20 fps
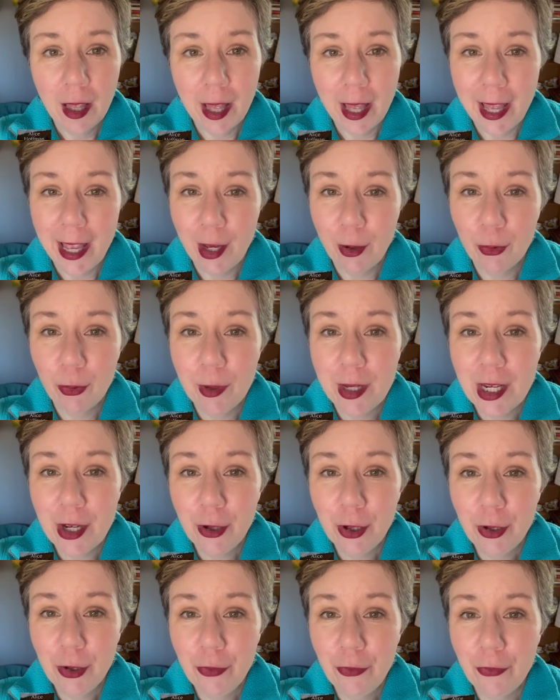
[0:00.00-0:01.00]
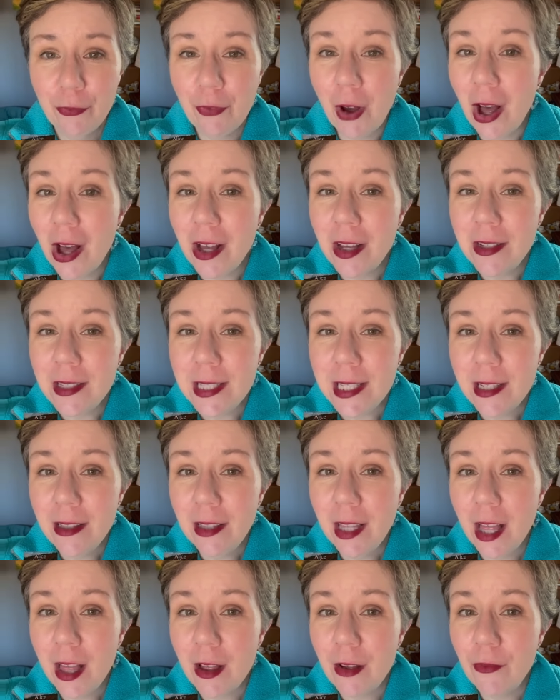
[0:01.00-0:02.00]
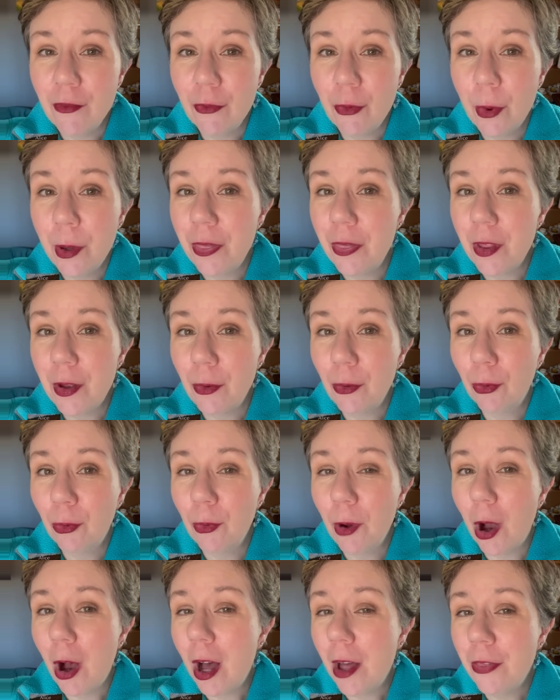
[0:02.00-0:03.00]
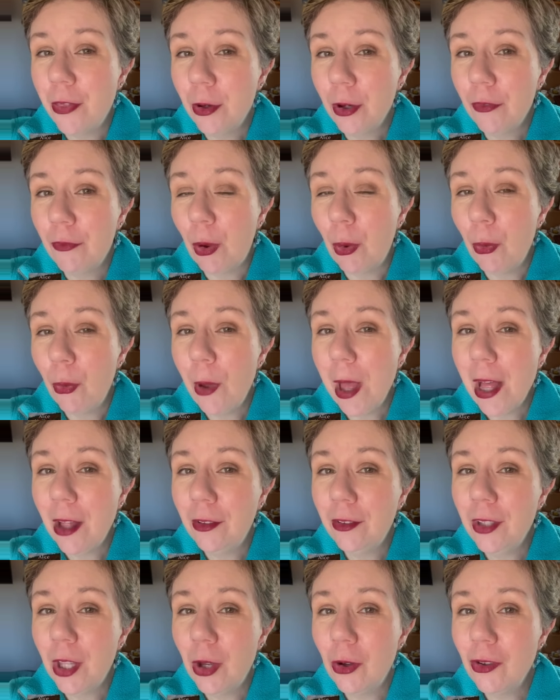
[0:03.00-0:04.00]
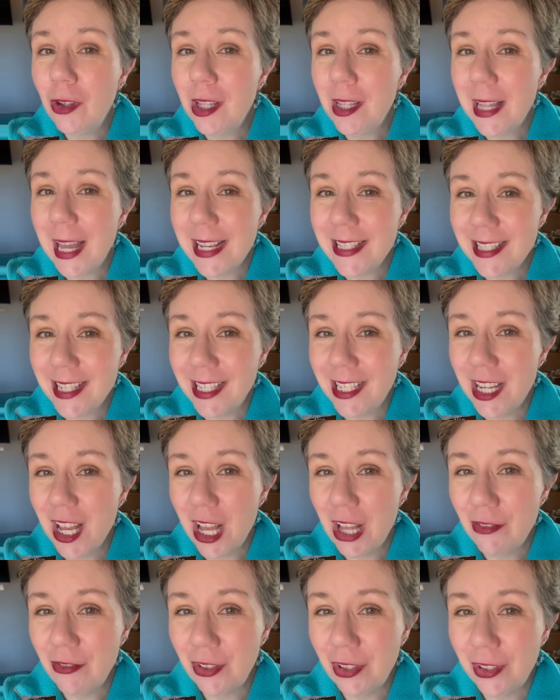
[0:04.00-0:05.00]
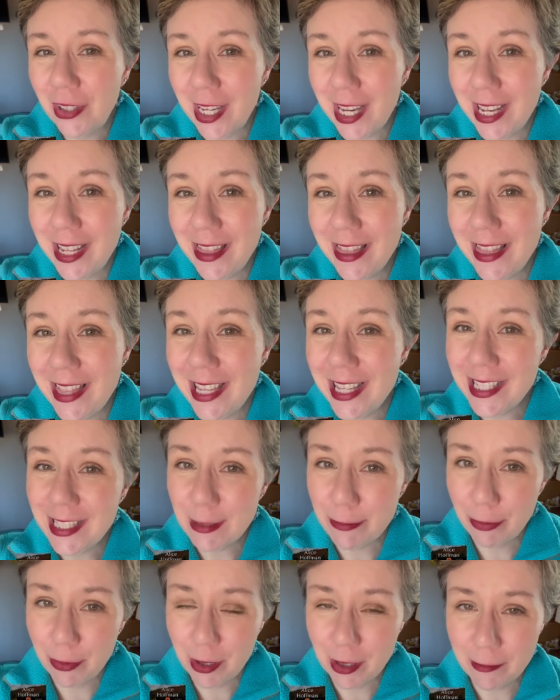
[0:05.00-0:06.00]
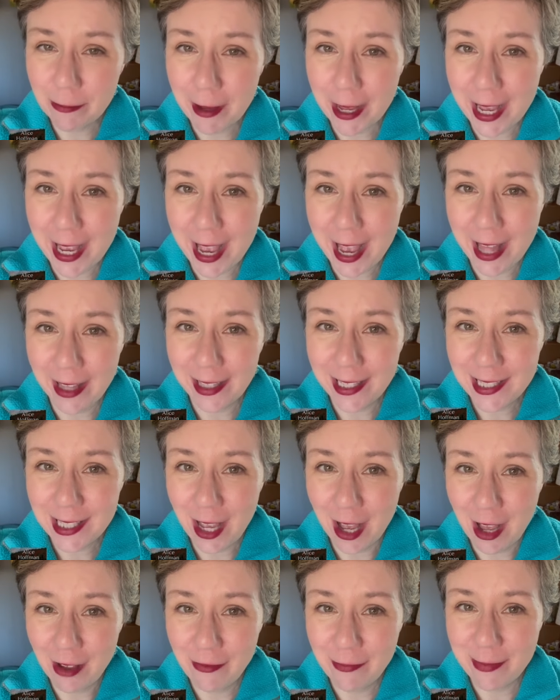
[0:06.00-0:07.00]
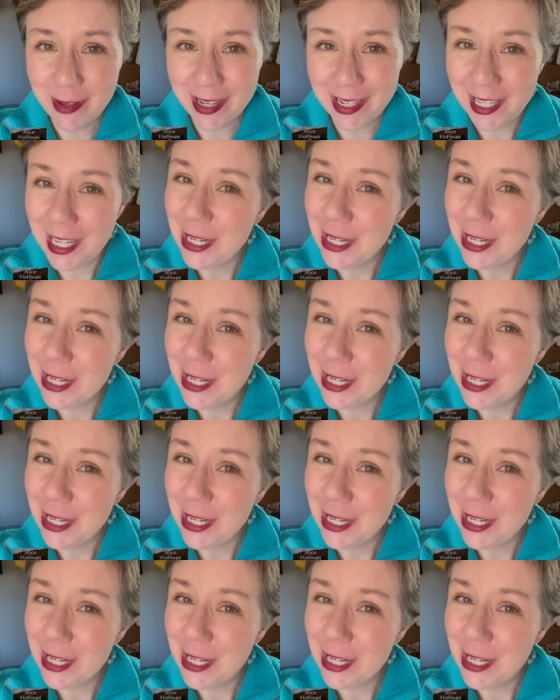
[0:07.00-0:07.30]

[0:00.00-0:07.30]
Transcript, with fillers: a reader falls in love with the author of a well-known classic novel in this book by Alice Hoffman.